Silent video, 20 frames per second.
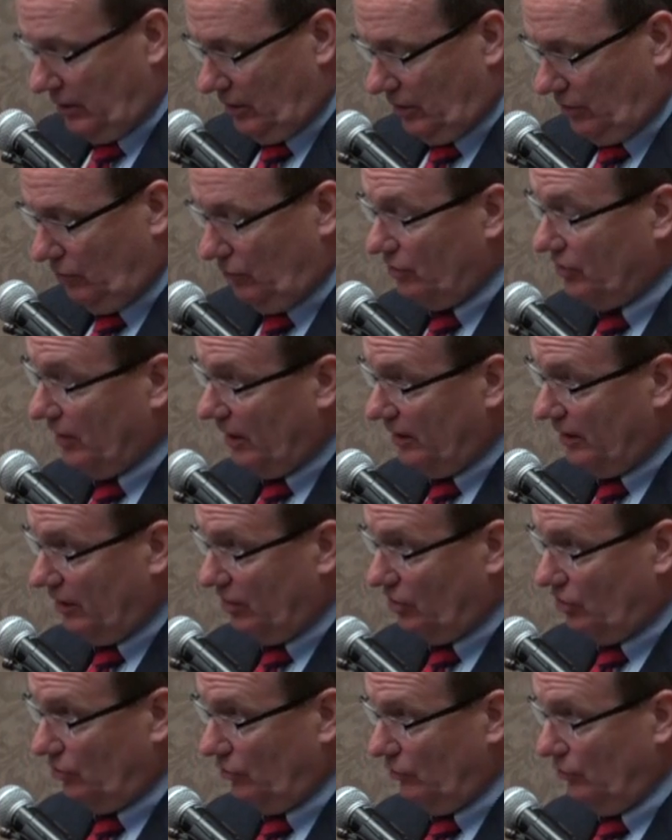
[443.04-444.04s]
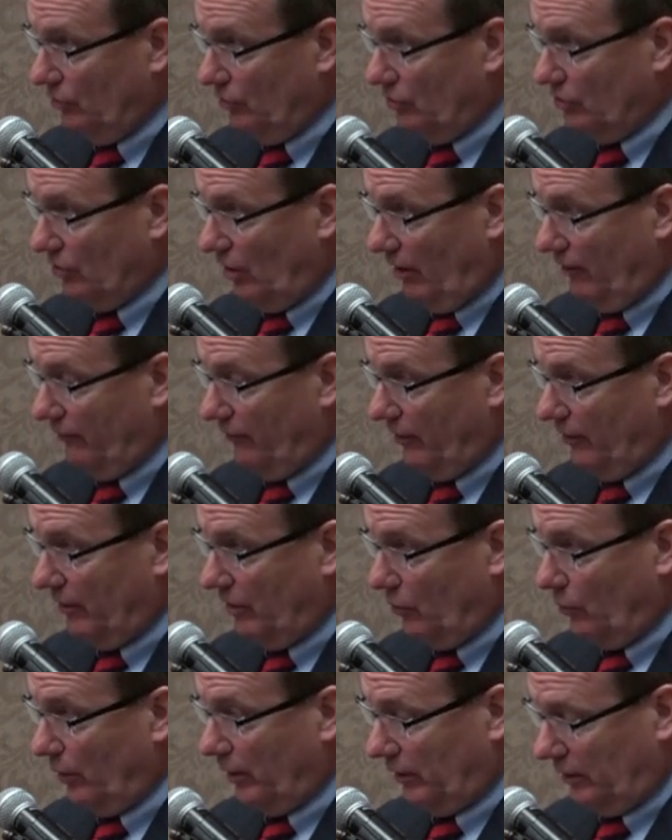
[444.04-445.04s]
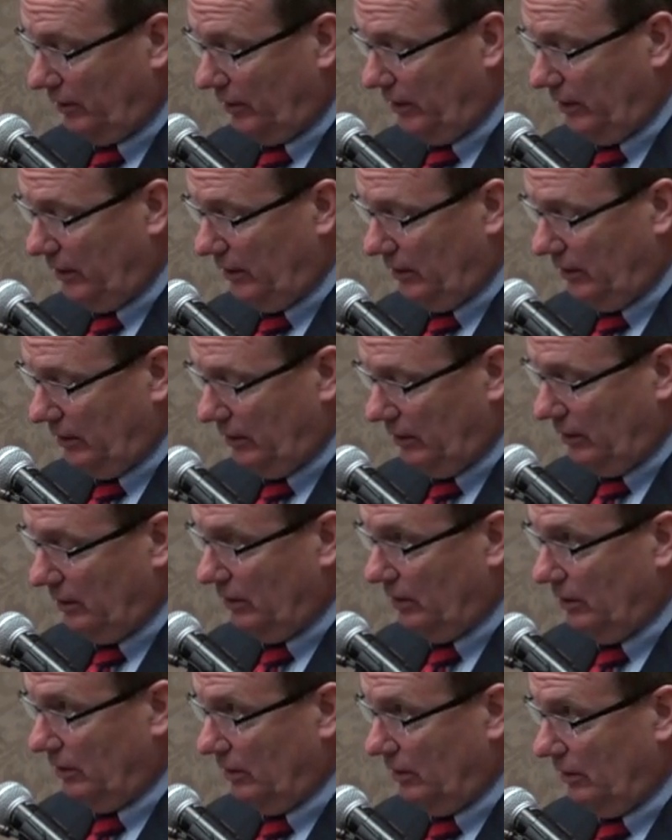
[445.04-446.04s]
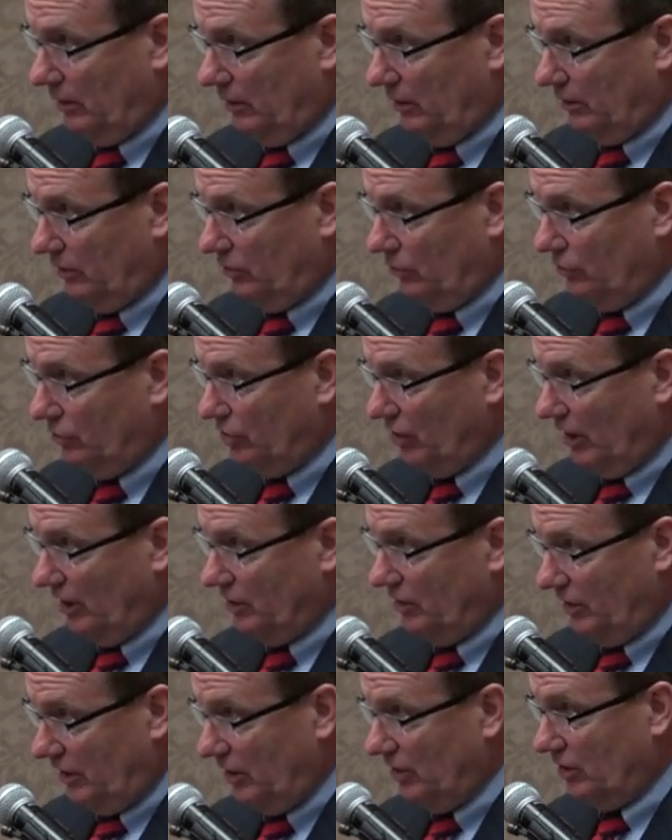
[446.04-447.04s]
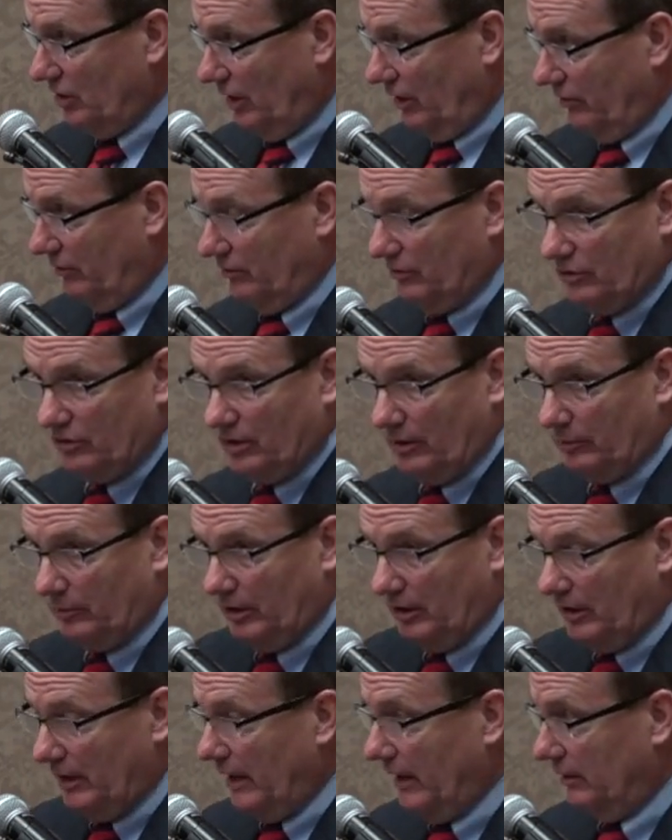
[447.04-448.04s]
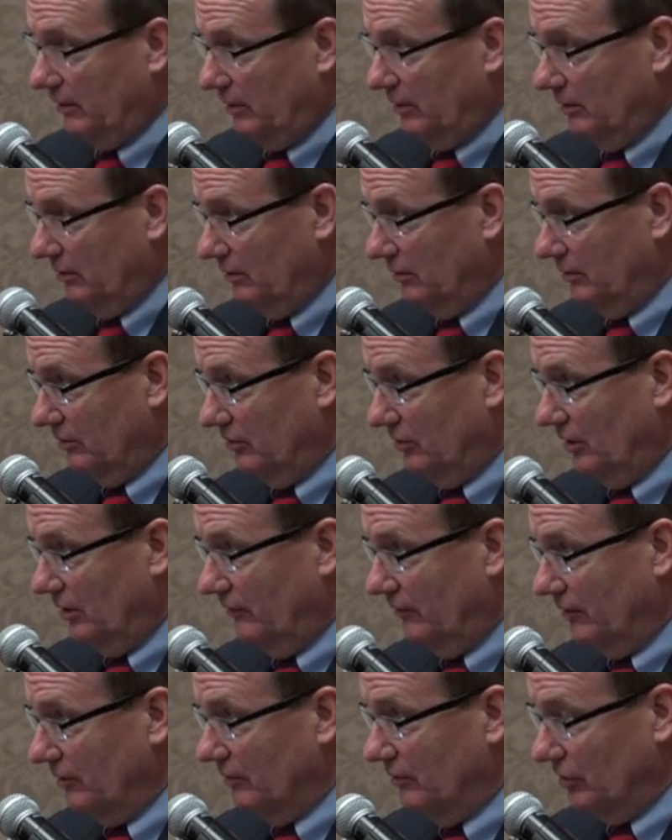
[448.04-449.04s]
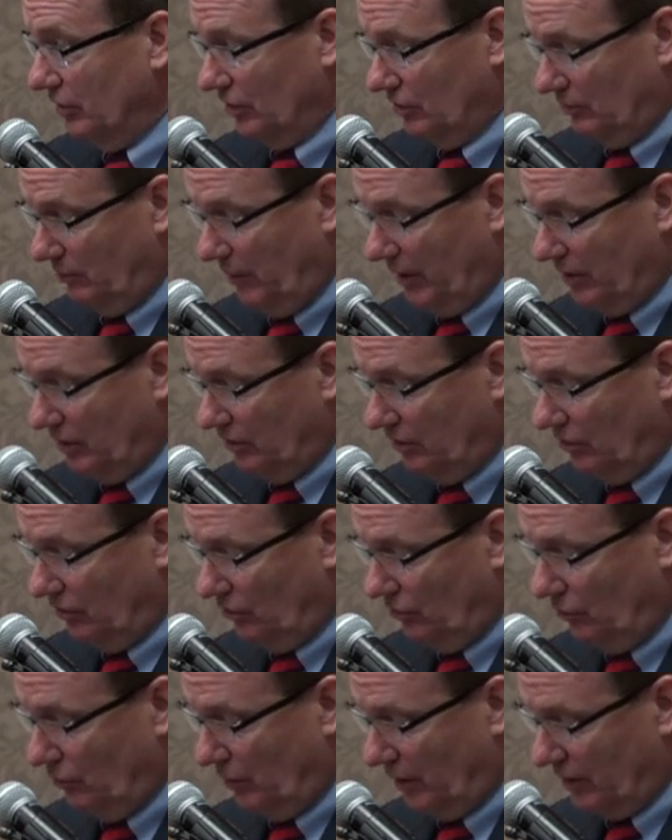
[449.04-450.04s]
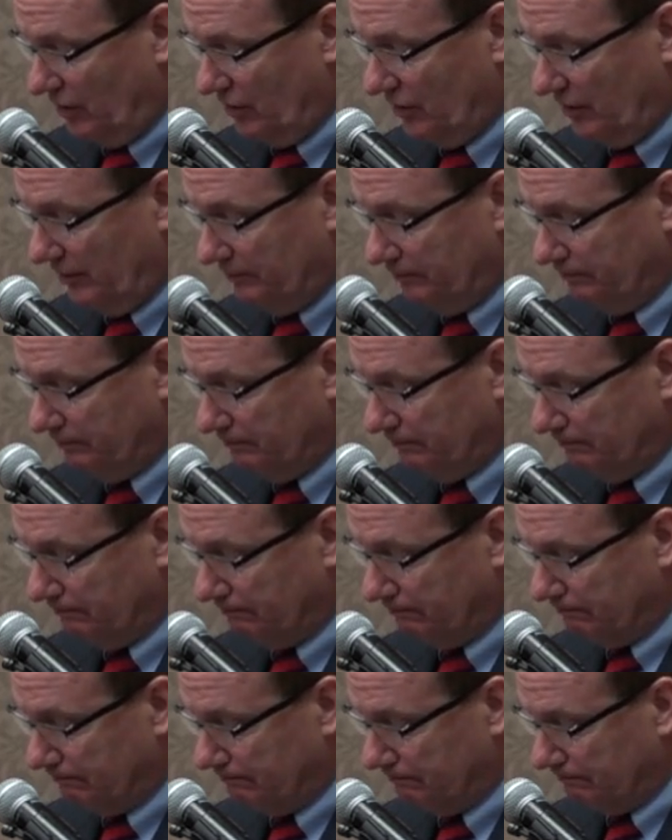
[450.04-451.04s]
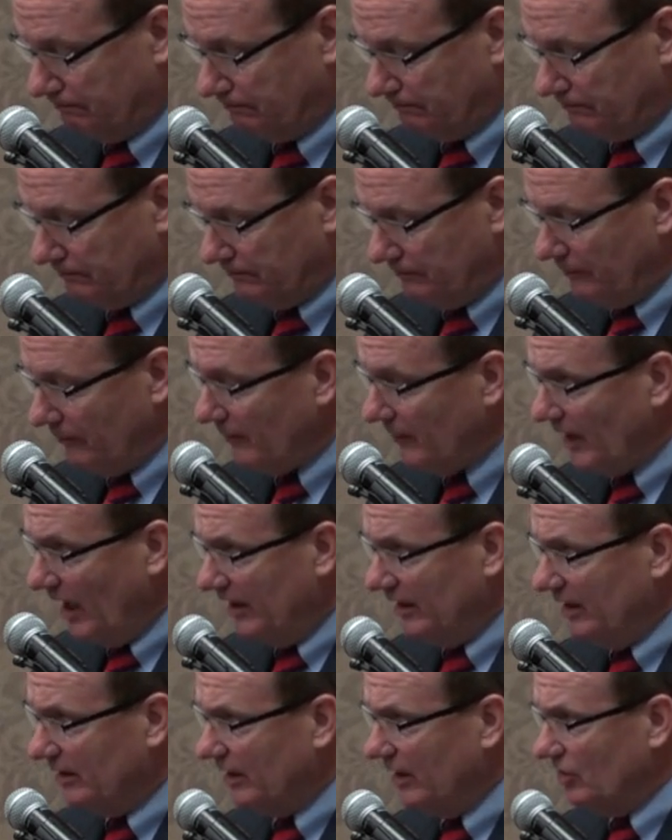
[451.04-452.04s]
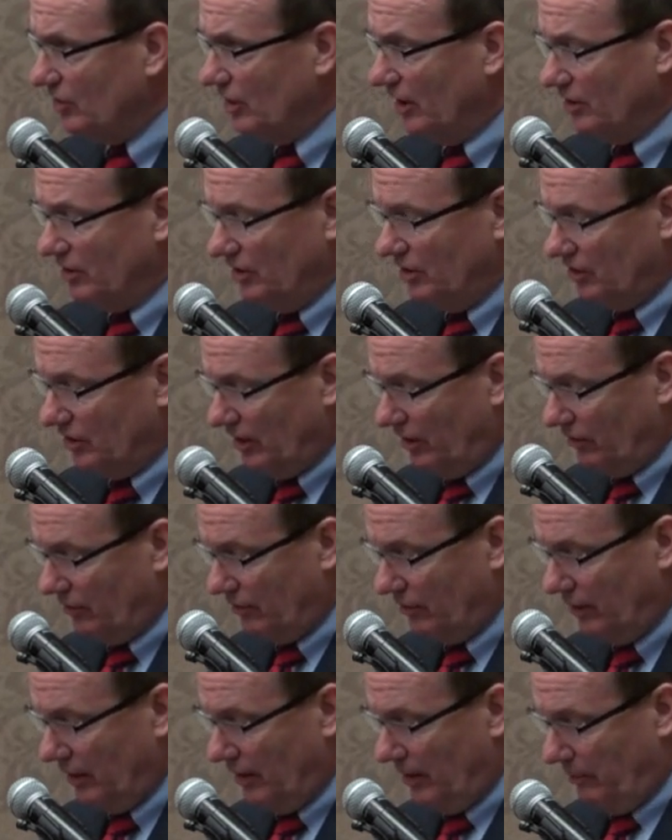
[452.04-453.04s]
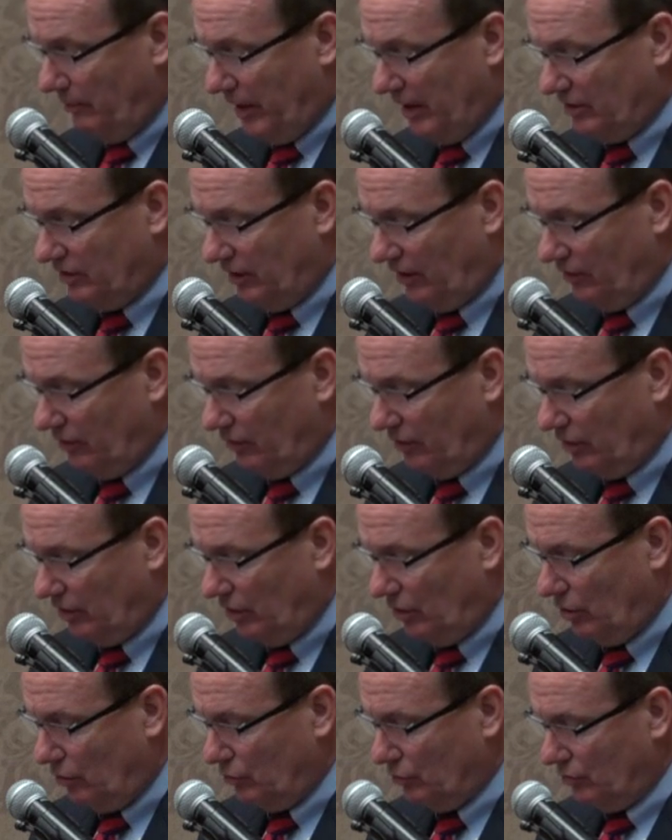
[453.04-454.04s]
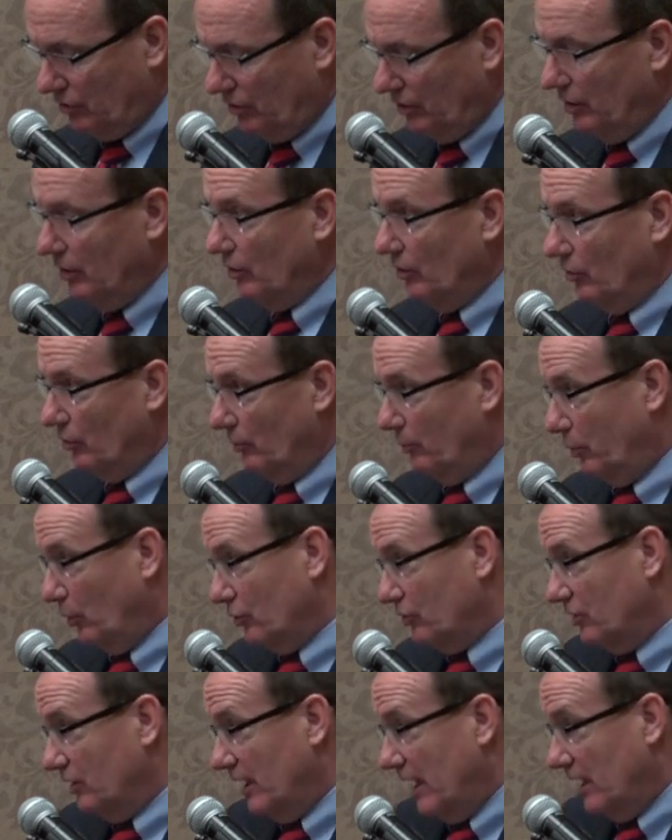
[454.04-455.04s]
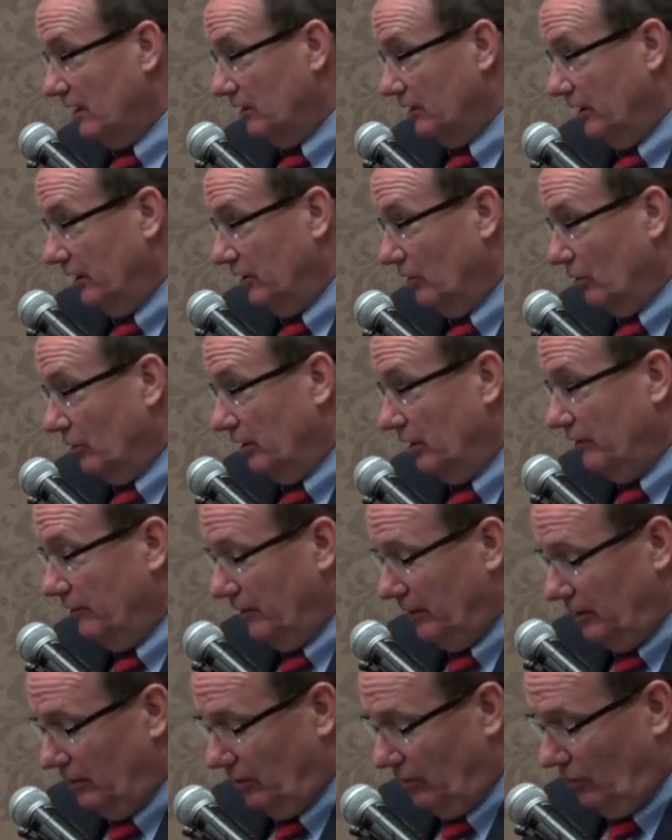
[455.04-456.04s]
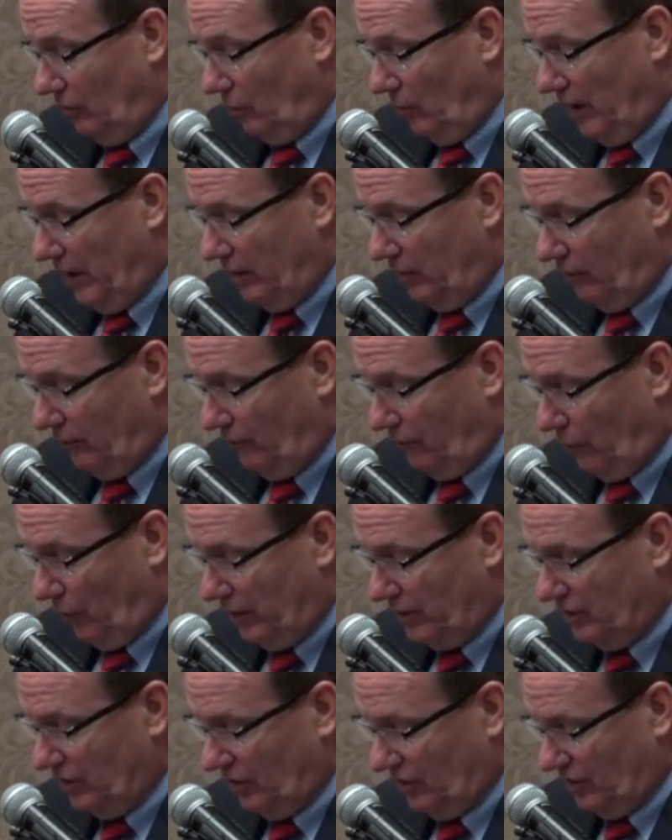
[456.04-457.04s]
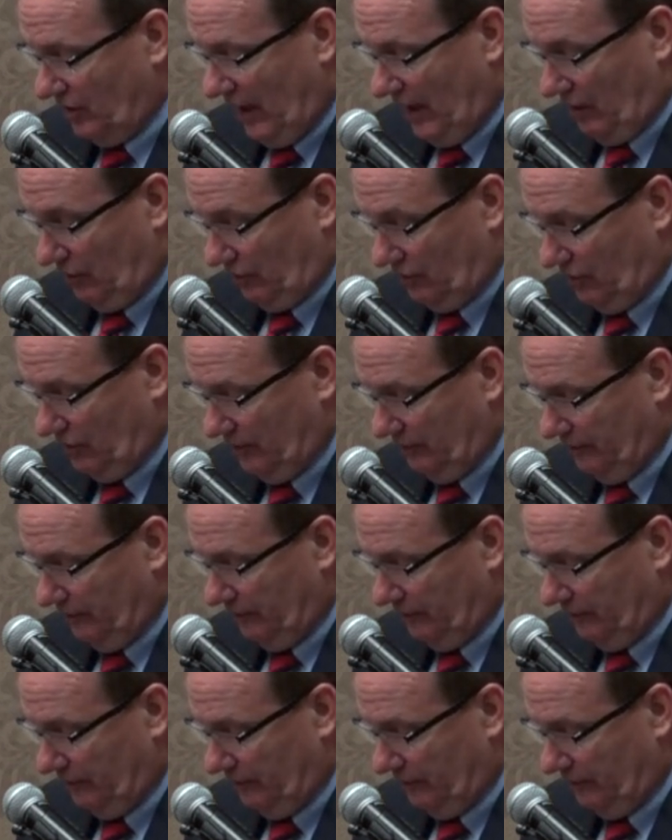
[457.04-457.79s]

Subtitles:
you said that students are very quickly to judge each other, something that Stephen just mentioned to us. And that they judge each other based on their clothes, their personality, or even the way their voice sounds.